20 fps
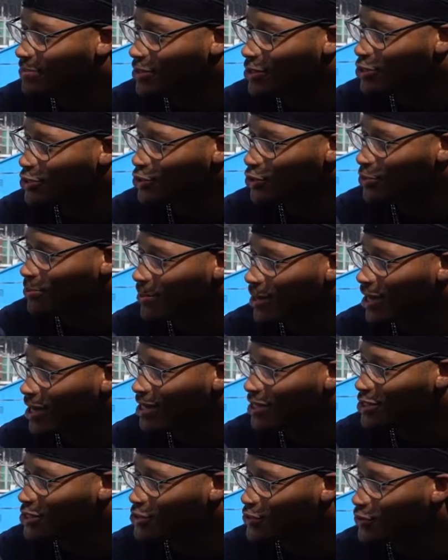because your
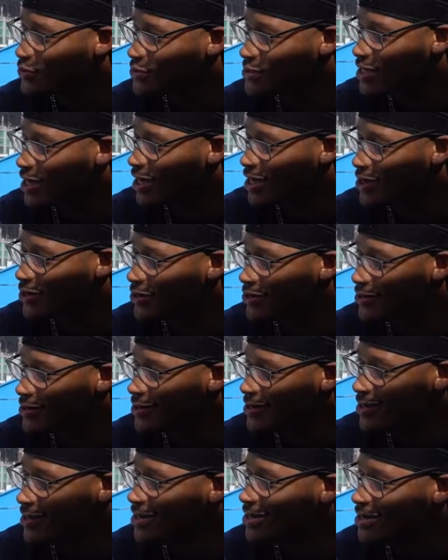body is so tired. You
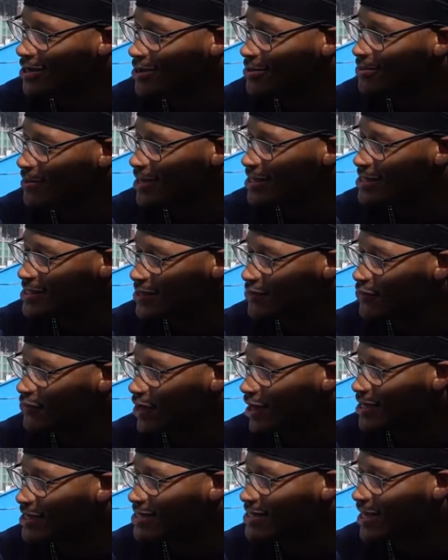may sleep for
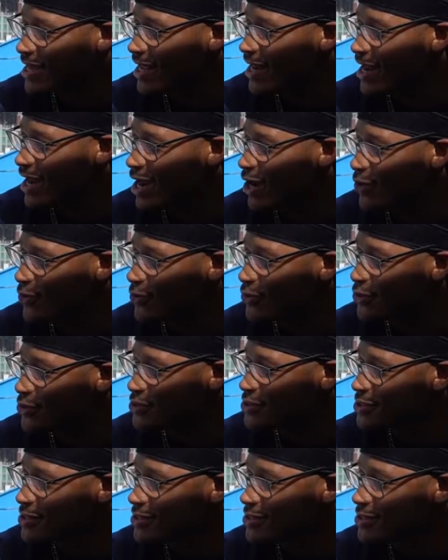like 10 hours,